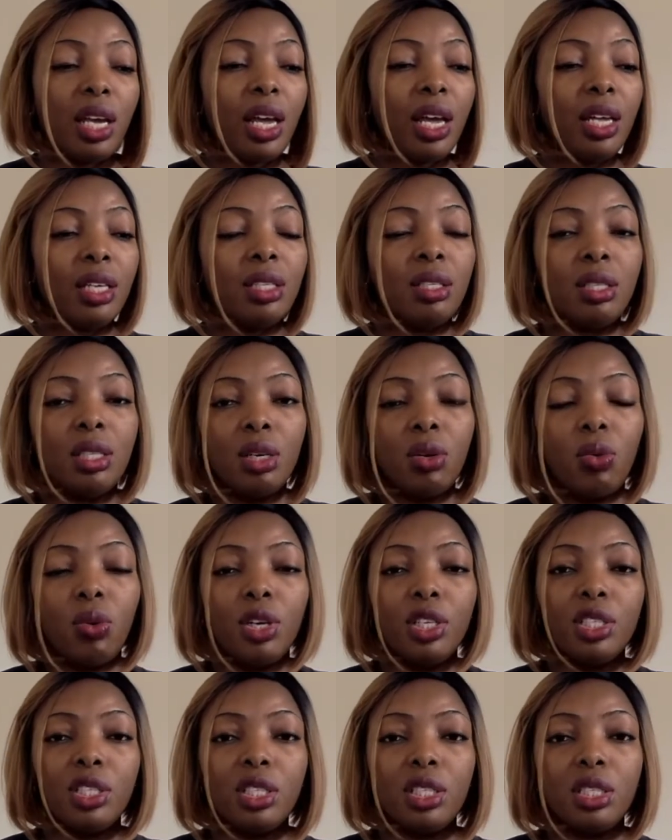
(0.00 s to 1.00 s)
has the
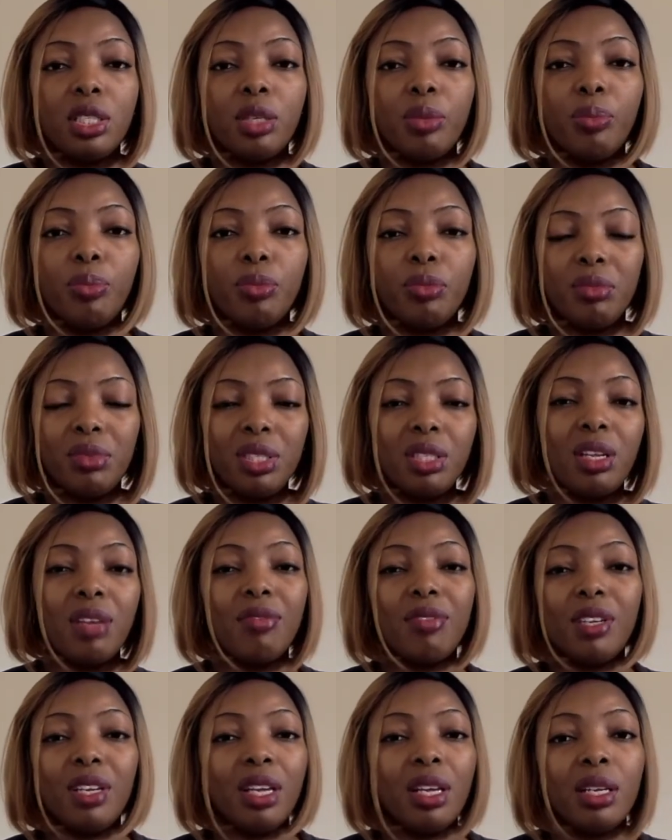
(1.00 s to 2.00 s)
questions and stuff
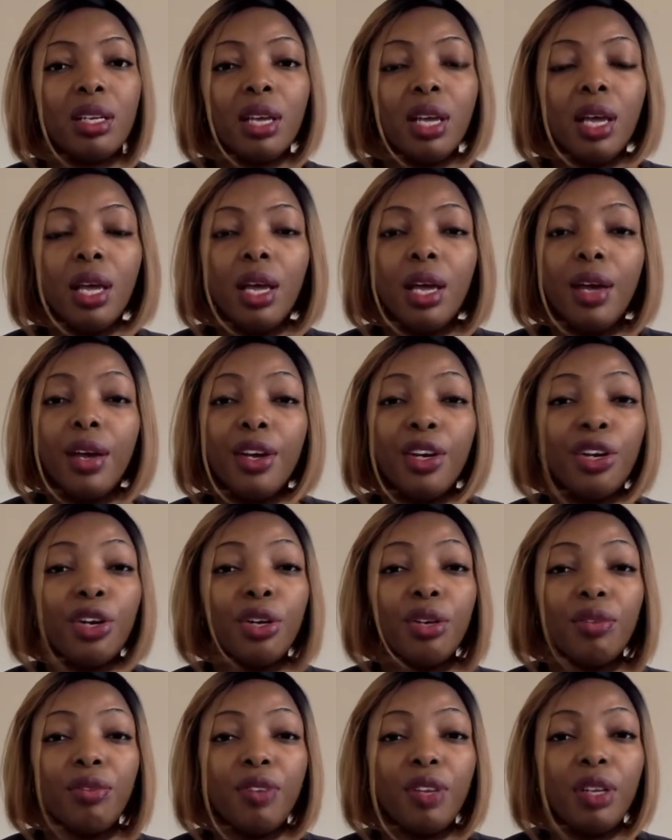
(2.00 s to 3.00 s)
in it. You're going
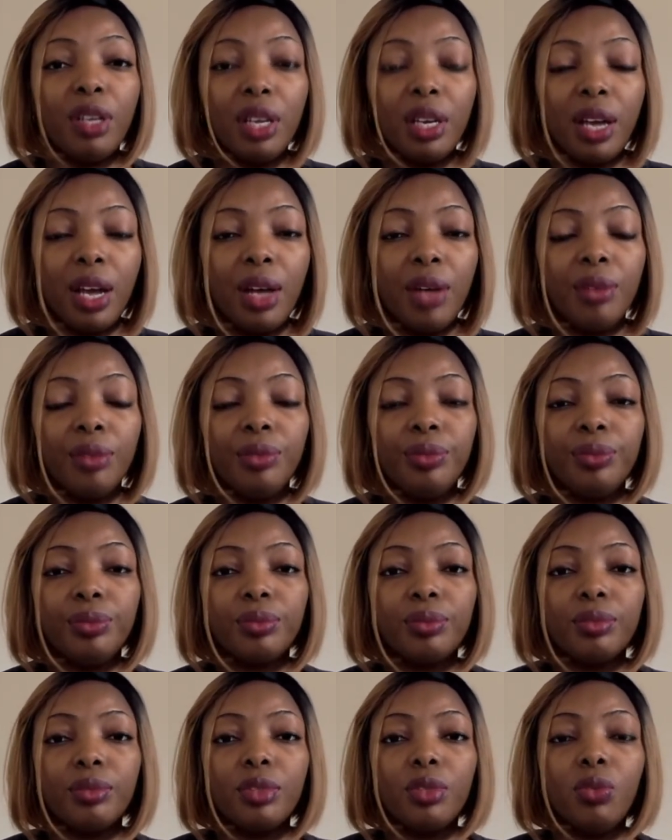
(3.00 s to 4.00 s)
to fill it out
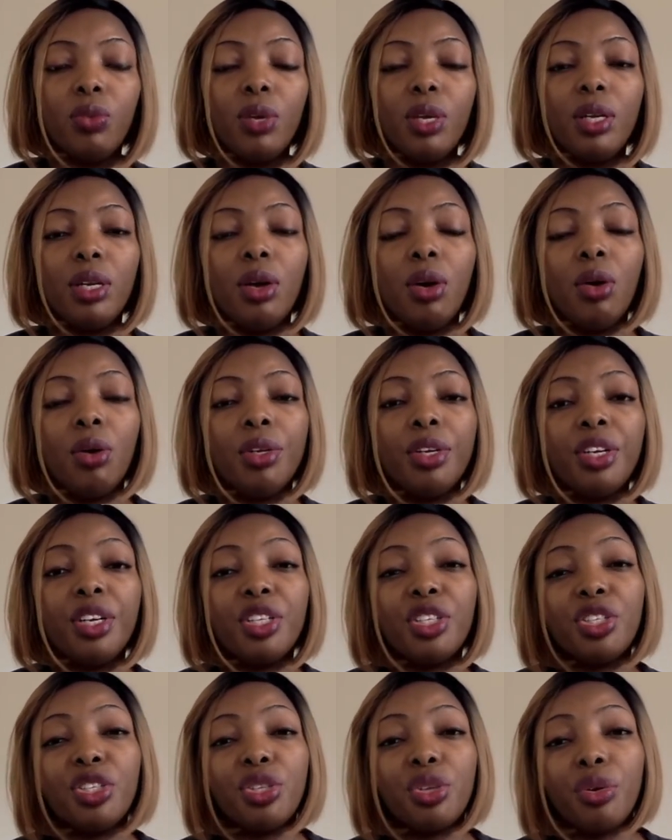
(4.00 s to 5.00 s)
with all the
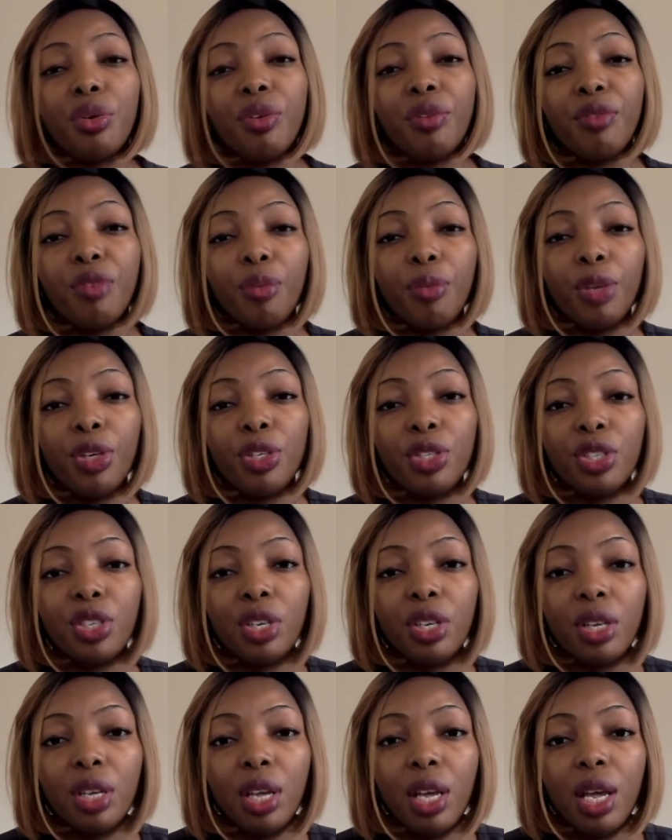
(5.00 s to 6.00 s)
necessary
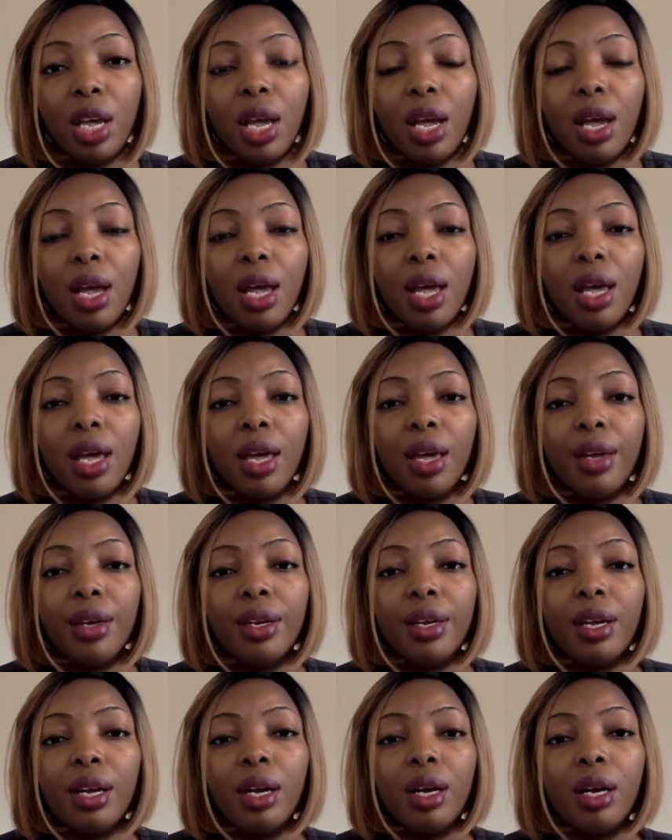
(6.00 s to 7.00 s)
information.
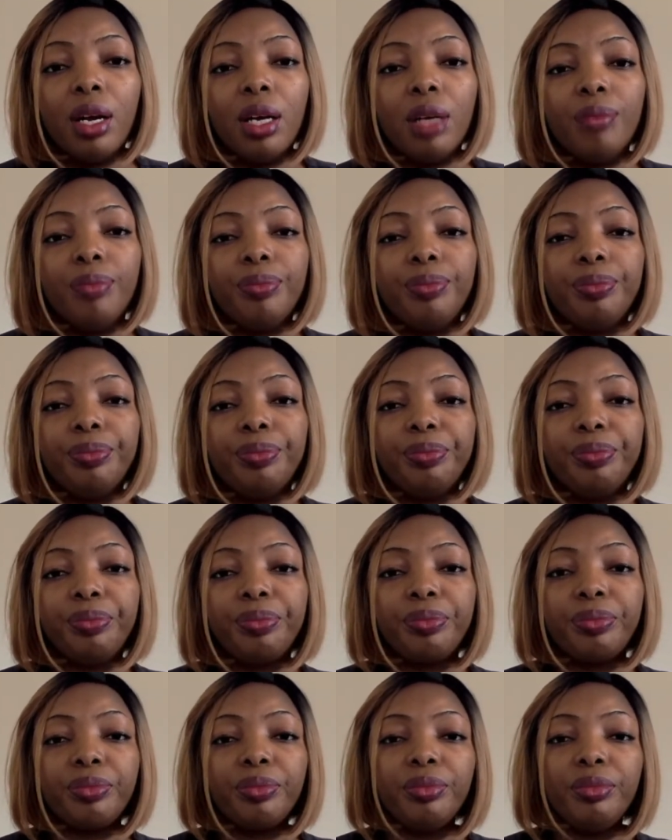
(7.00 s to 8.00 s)
And
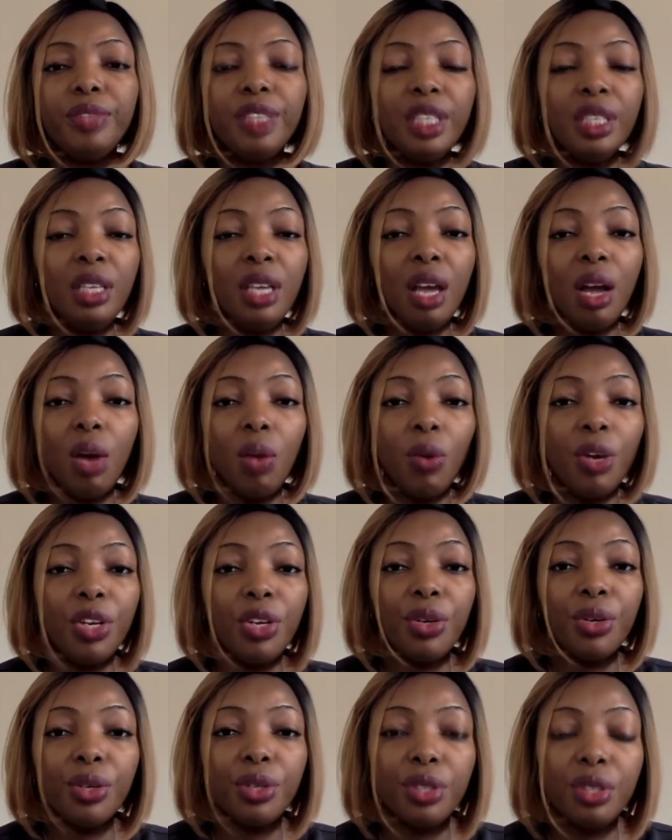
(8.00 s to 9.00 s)
yeah, when
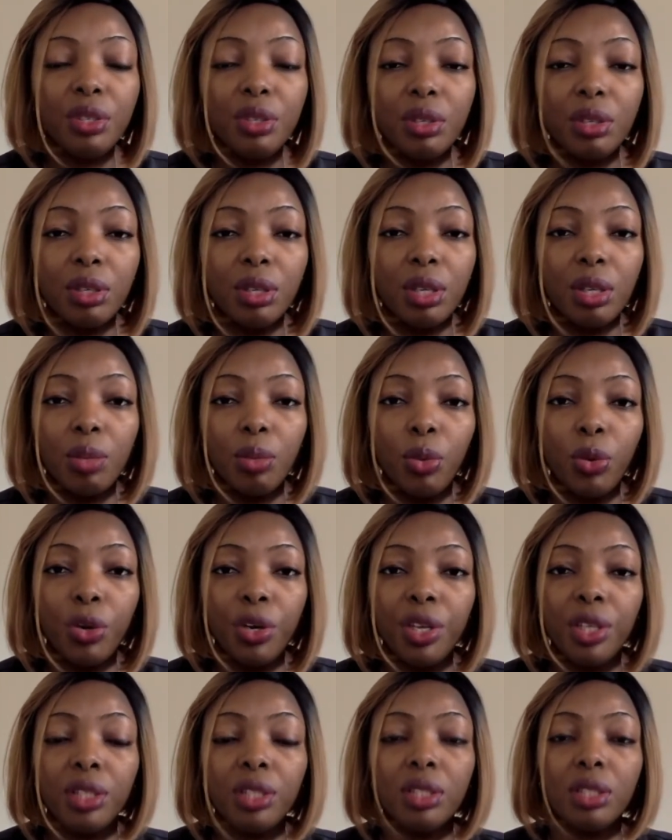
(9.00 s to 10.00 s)
you're in the
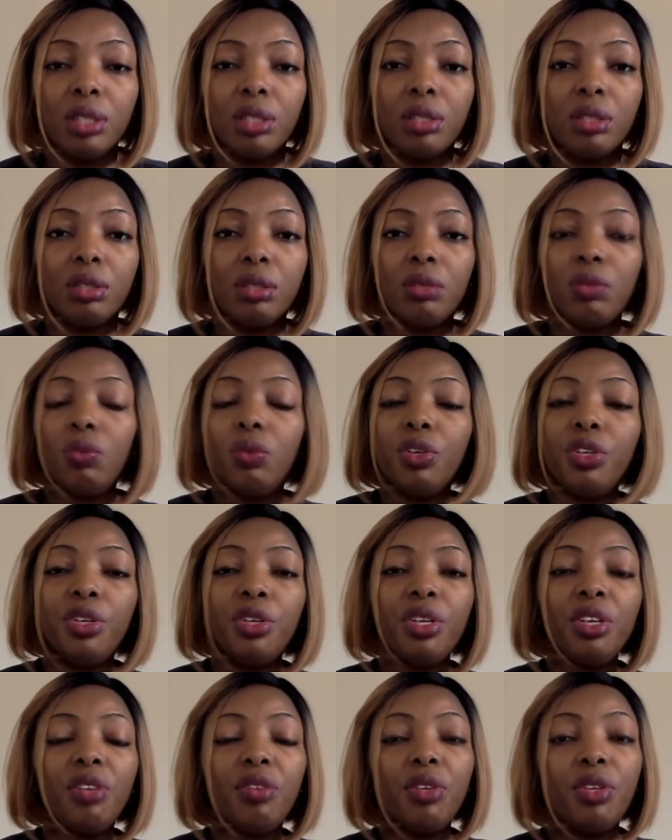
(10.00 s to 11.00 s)
morning, when you're
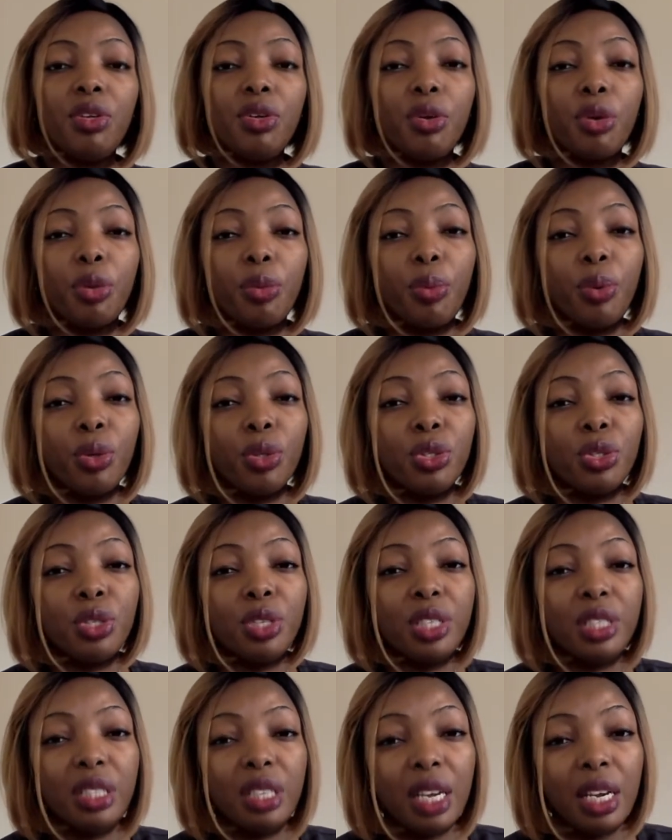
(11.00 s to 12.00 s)
giving your report to
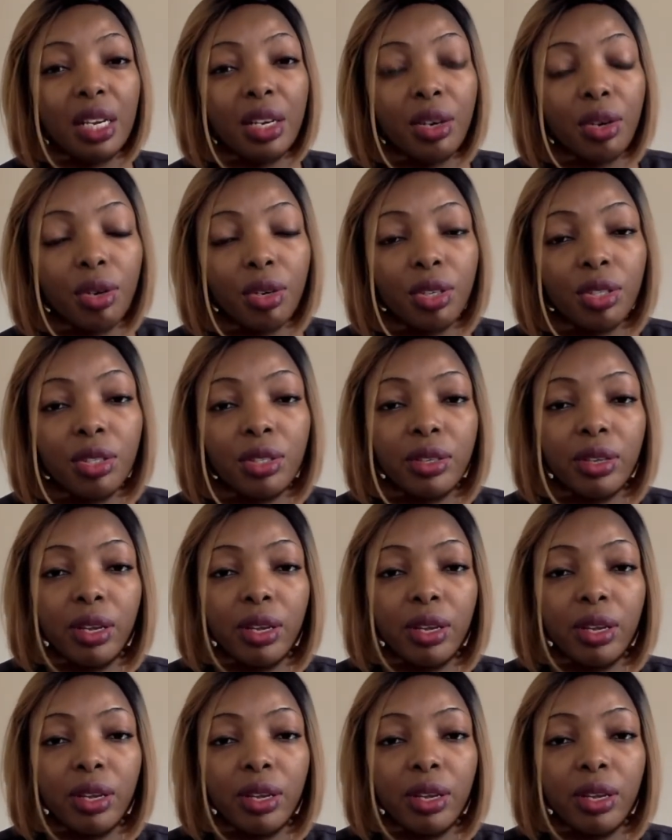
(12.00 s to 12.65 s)
the day nurse,